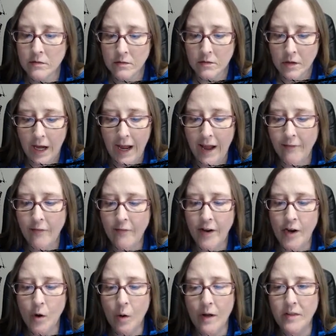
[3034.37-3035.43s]
I have a
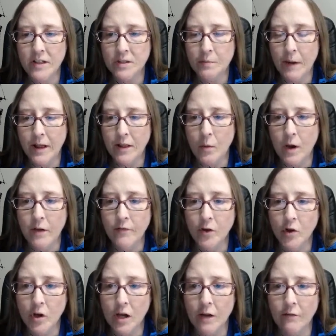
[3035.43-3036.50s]
video on this, by the way, if you're
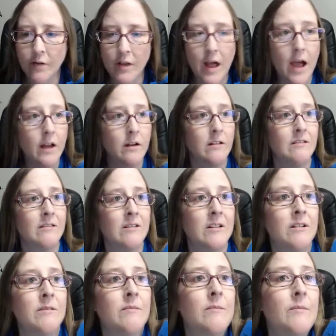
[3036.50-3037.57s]
looking for that.
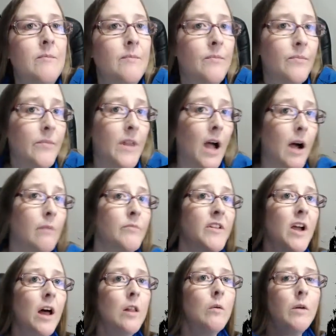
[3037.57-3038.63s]
The
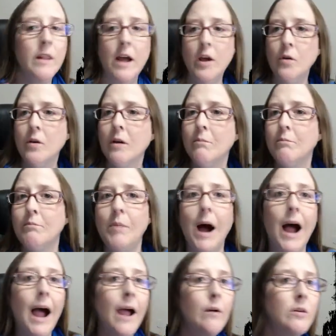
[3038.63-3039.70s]
other one that you can
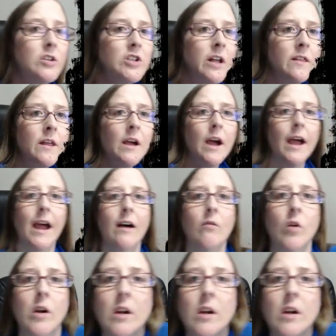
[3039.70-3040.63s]
buy, which I think I have one,